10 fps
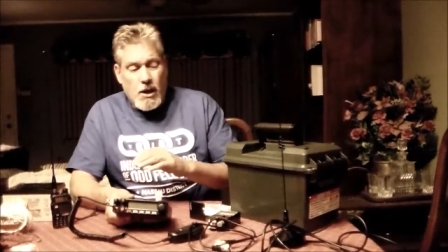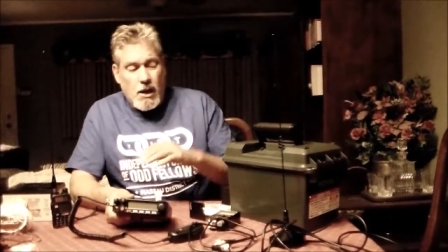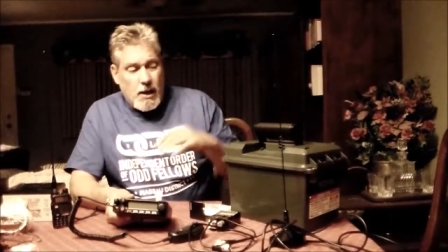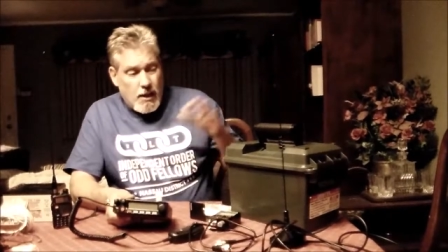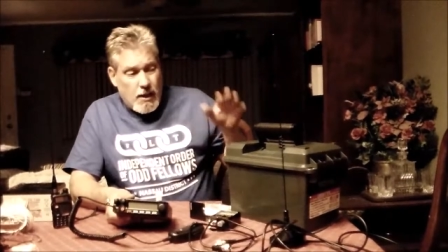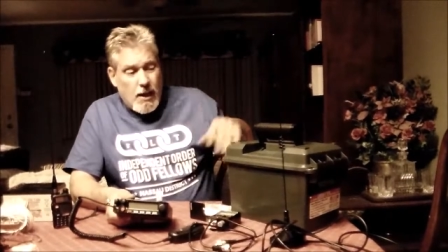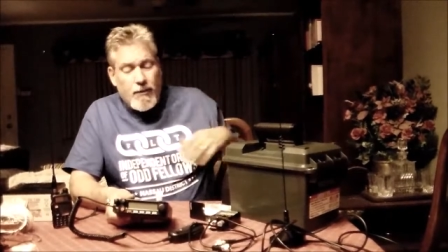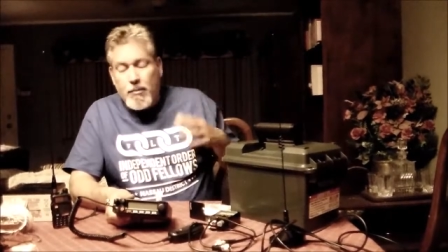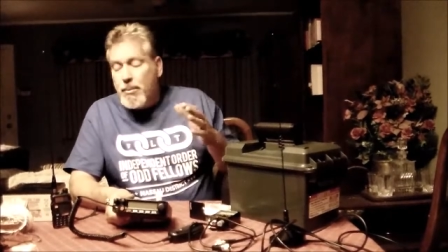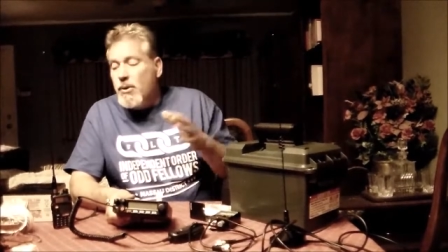I
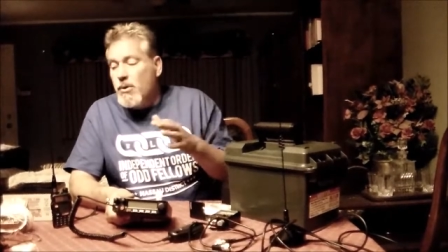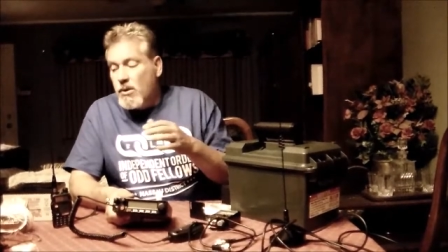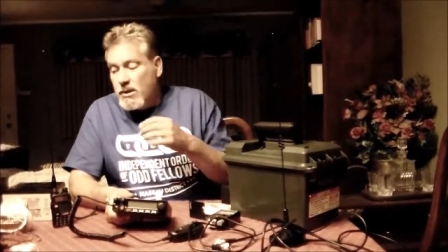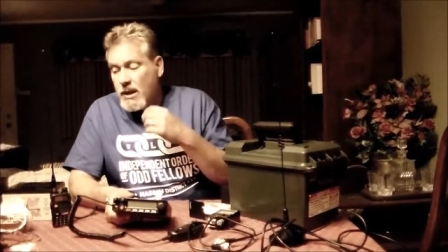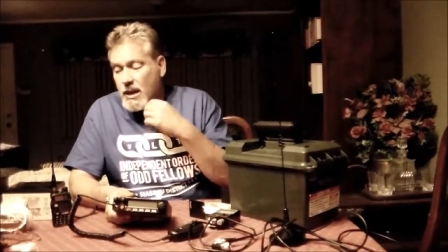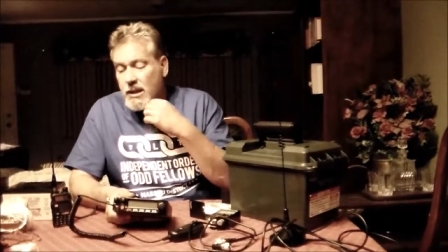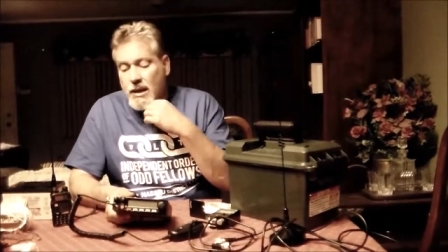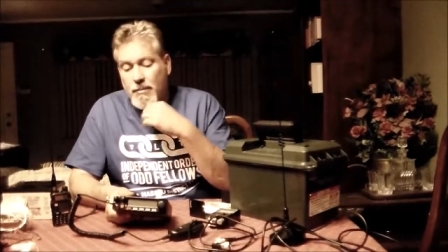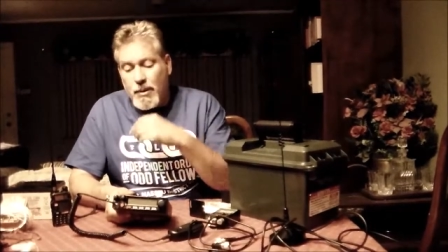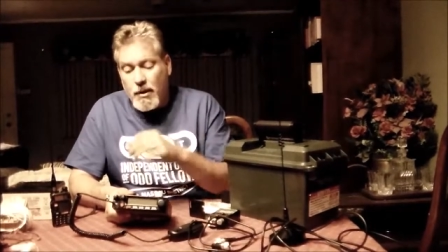haven't put it all together
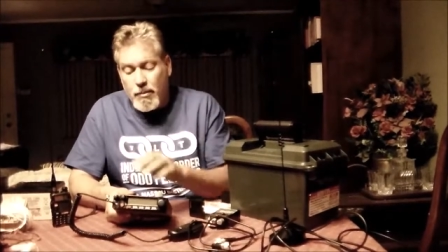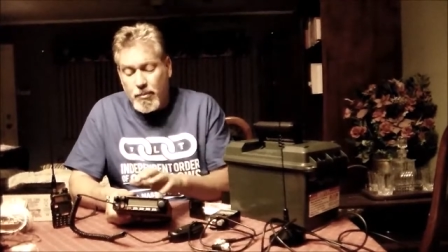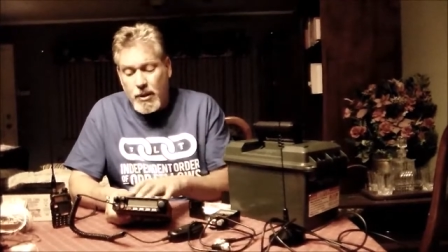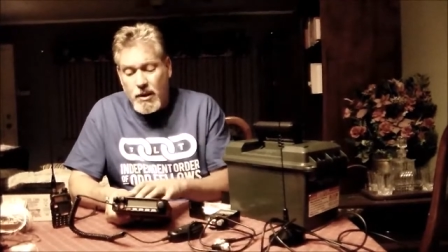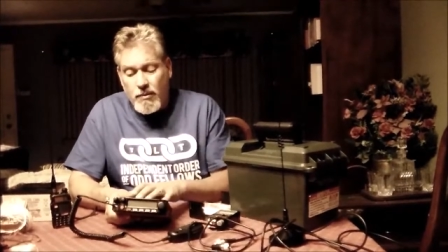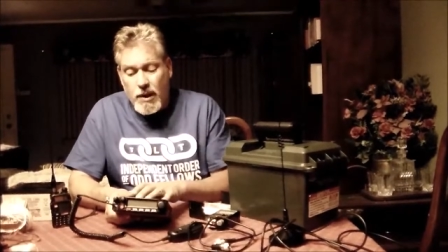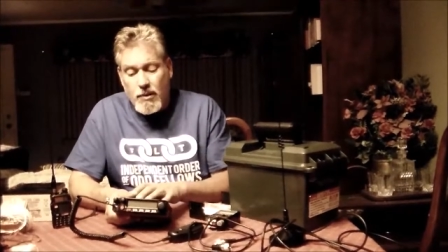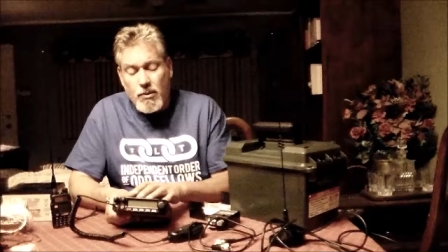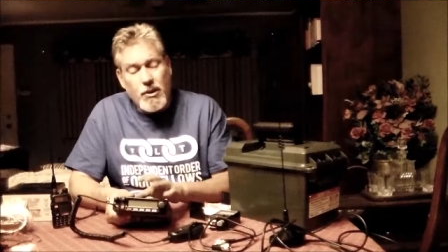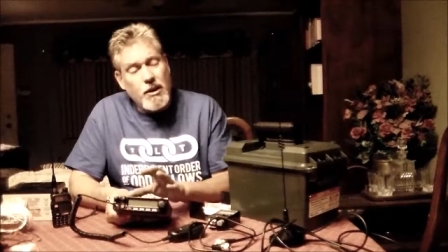yet, but I've been playing
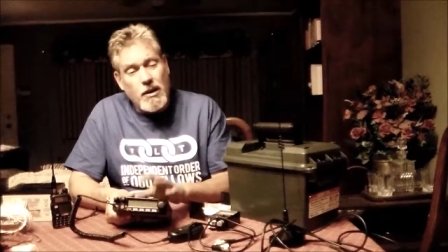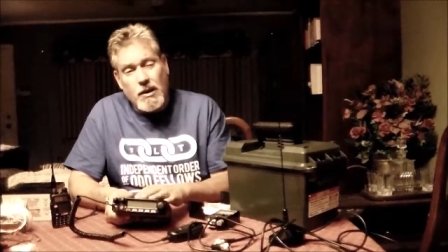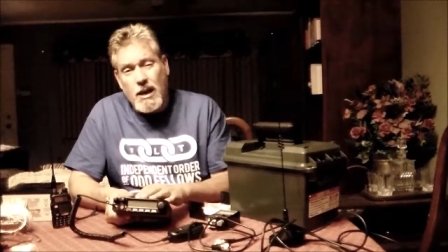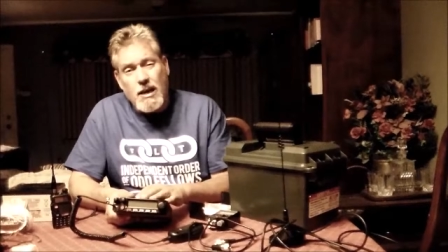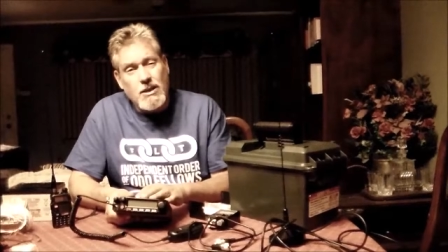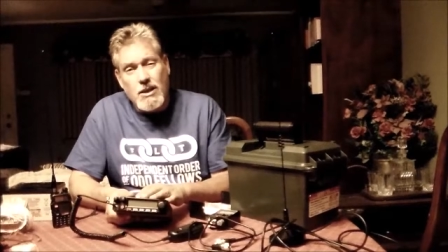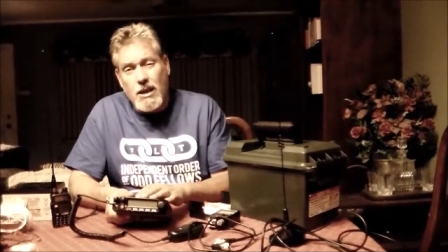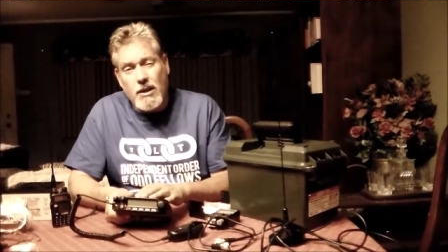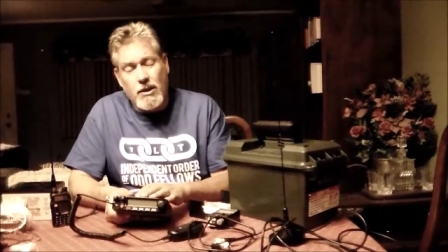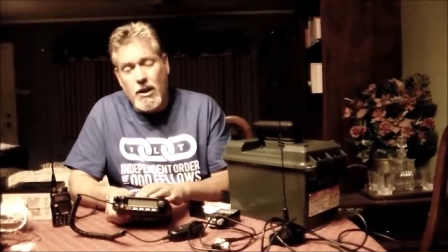around with it, and guys
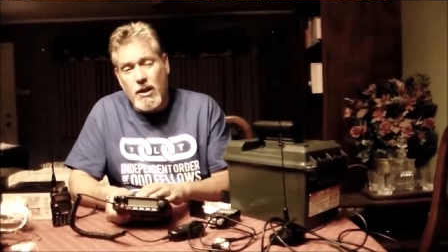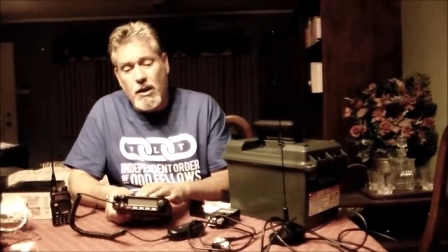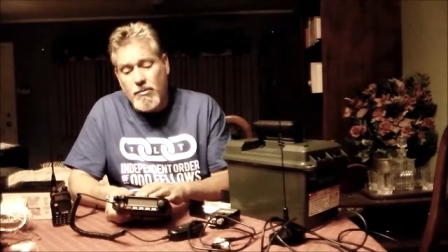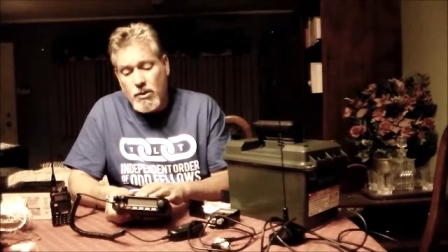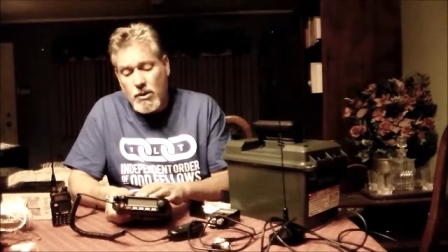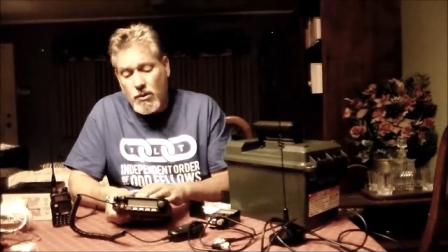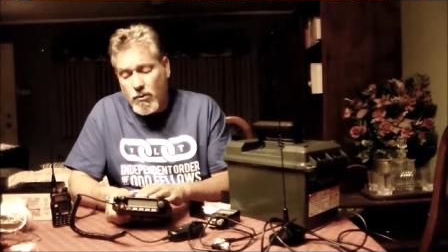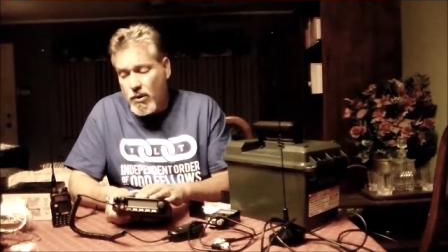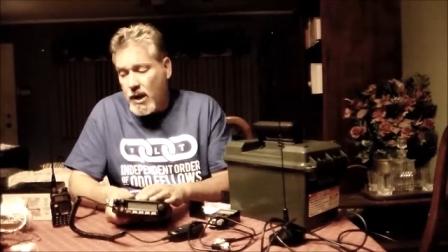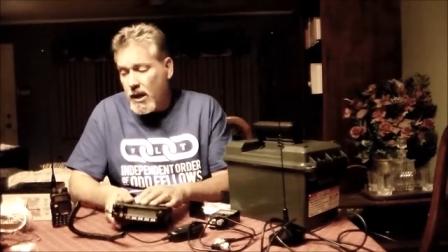say it comes in
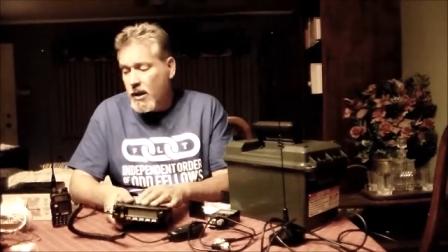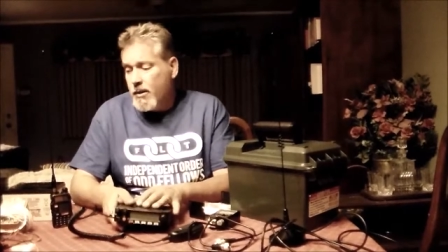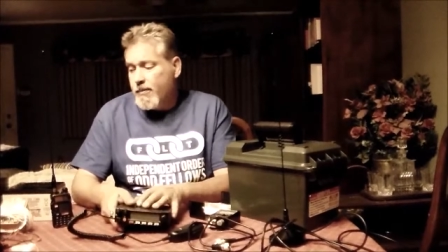great.